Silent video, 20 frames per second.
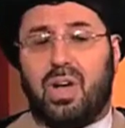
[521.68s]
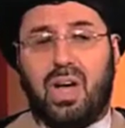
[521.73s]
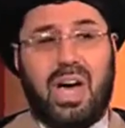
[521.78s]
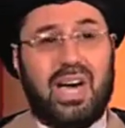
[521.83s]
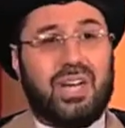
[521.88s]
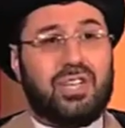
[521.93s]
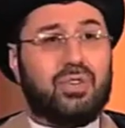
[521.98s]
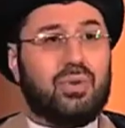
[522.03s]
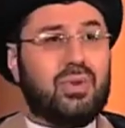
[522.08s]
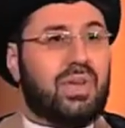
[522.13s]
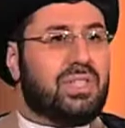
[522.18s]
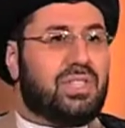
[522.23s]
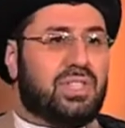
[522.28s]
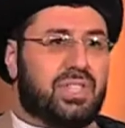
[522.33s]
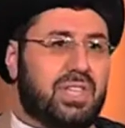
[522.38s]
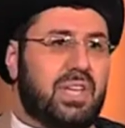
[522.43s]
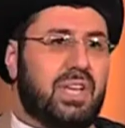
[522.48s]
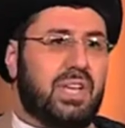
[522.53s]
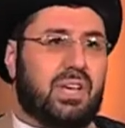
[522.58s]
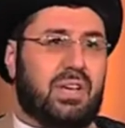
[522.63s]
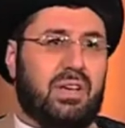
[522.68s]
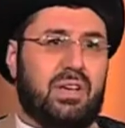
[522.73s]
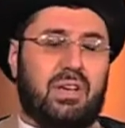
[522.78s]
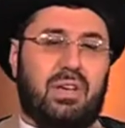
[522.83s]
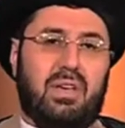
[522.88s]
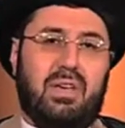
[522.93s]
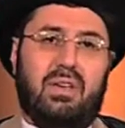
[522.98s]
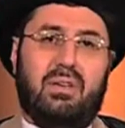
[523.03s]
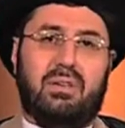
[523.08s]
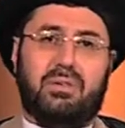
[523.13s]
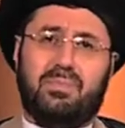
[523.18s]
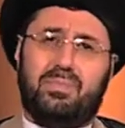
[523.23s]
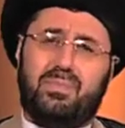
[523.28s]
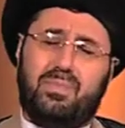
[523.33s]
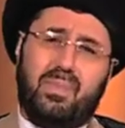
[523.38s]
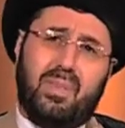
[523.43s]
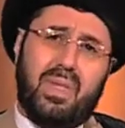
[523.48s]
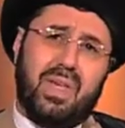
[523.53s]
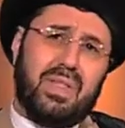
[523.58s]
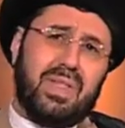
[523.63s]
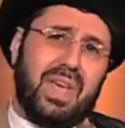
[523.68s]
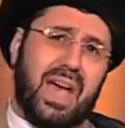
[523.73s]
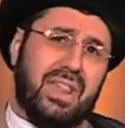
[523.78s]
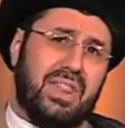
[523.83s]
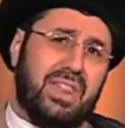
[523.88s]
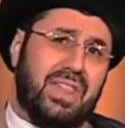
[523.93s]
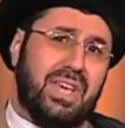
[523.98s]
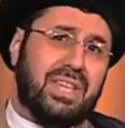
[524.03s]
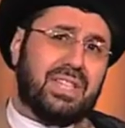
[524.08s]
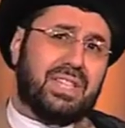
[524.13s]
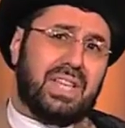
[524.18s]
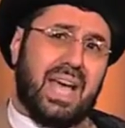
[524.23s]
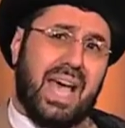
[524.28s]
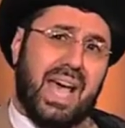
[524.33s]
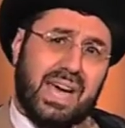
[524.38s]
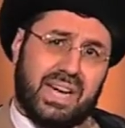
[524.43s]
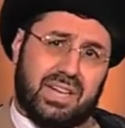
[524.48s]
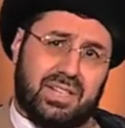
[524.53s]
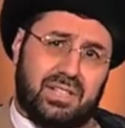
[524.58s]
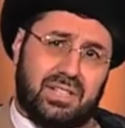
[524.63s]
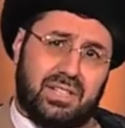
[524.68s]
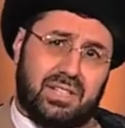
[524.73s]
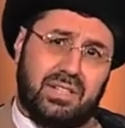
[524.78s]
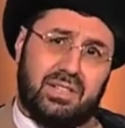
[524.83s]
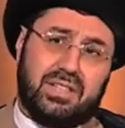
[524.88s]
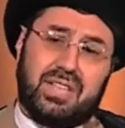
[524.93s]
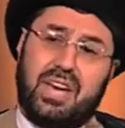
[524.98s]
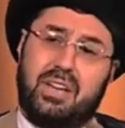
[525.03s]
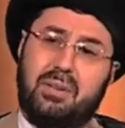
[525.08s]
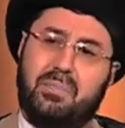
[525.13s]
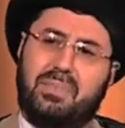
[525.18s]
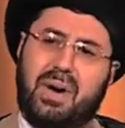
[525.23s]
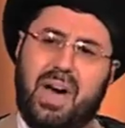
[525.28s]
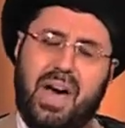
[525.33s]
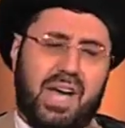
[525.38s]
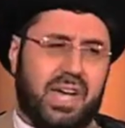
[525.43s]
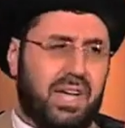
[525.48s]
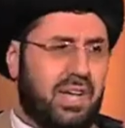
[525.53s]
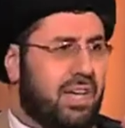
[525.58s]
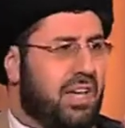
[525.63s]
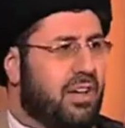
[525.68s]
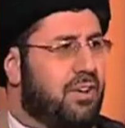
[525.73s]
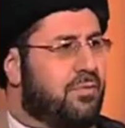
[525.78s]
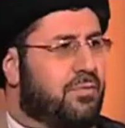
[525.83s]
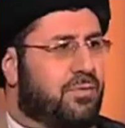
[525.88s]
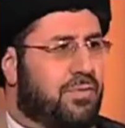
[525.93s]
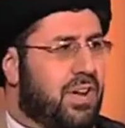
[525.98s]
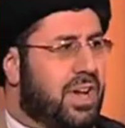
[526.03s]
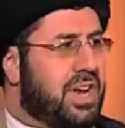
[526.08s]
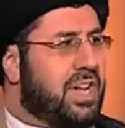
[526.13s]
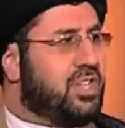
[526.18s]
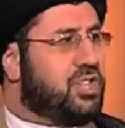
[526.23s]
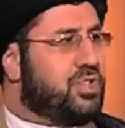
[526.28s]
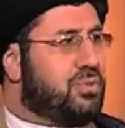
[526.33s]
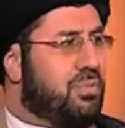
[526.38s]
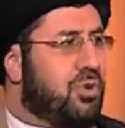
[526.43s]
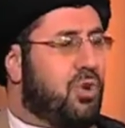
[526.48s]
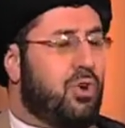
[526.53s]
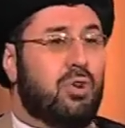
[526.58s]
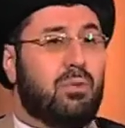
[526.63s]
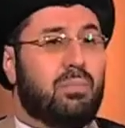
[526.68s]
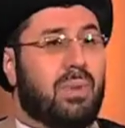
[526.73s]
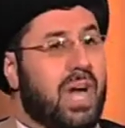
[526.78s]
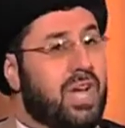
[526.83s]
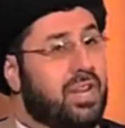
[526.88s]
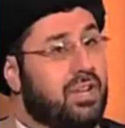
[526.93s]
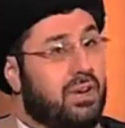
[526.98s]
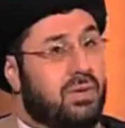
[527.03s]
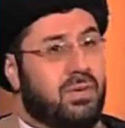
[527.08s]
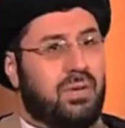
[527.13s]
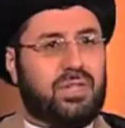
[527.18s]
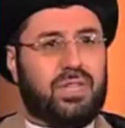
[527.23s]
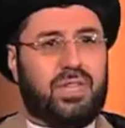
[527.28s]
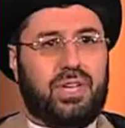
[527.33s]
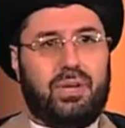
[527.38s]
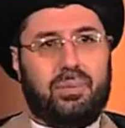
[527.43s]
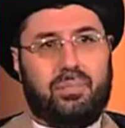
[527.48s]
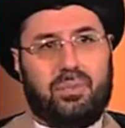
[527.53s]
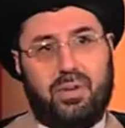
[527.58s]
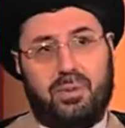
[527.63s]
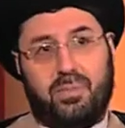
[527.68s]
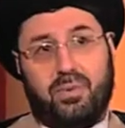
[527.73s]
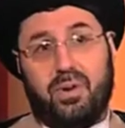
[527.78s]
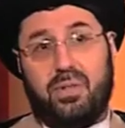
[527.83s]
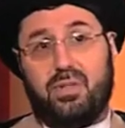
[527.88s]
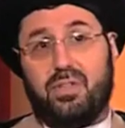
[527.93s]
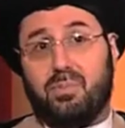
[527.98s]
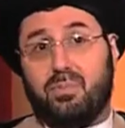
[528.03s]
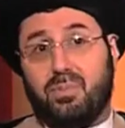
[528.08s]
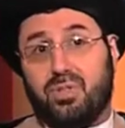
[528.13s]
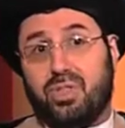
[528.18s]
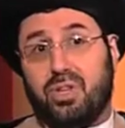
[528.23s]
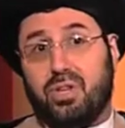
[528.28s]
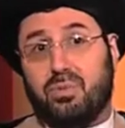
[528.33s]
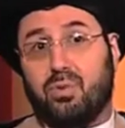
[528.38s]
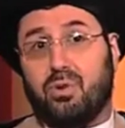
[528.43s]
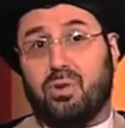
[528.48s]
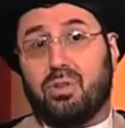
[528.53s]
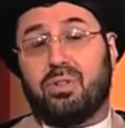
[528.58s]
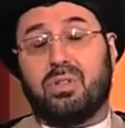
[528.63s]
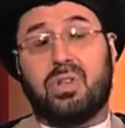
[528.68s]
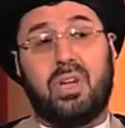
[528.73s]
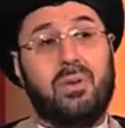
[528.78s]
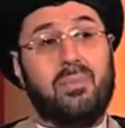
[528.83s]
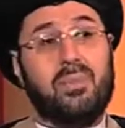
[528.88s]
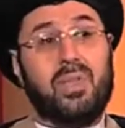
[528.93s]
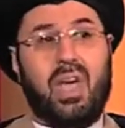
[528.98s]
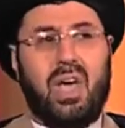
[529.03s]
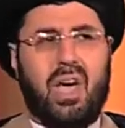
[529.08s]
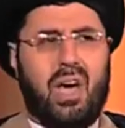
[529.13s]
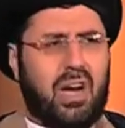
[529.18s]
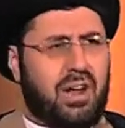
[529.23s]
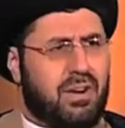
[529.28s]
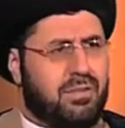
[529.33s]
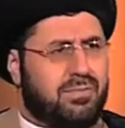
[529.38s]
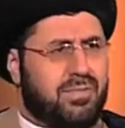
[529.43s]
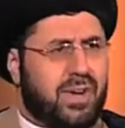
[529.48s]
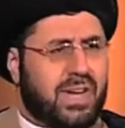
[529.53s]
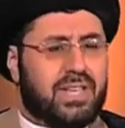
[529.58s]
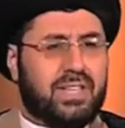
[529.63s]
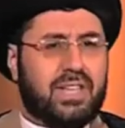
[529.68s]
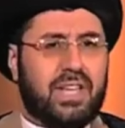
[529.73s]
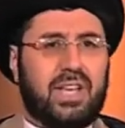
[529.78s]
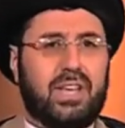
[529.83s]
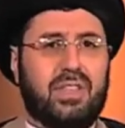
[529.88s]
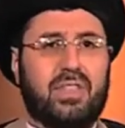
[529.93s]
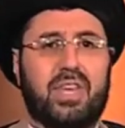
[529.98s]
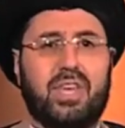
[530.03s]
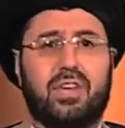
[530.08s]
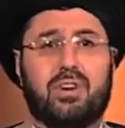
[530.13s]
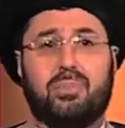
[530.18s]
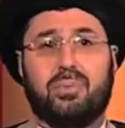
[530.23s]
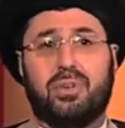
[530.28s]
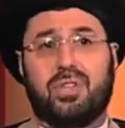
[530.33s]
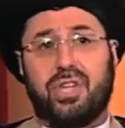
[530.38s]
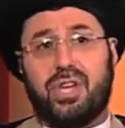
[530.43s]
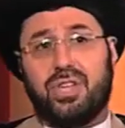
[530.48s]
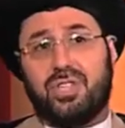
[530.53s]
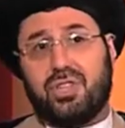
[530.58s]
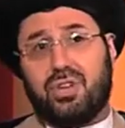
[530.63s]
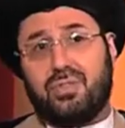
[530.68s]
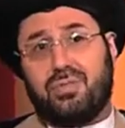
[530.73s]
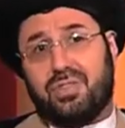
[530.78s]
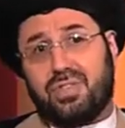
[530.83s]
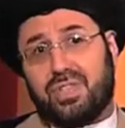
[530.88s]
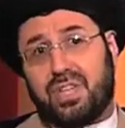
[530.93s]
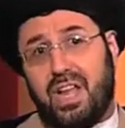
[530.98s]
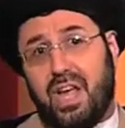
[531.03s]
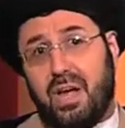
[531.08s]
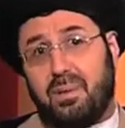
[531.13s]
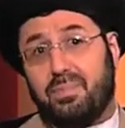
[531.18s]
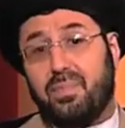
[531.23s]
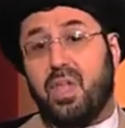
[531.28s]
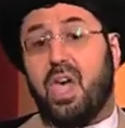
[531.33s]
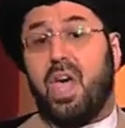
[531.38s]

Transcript: I do not see that these acts done by very small minority people in the Muslim world are affecting the reputation of Islam.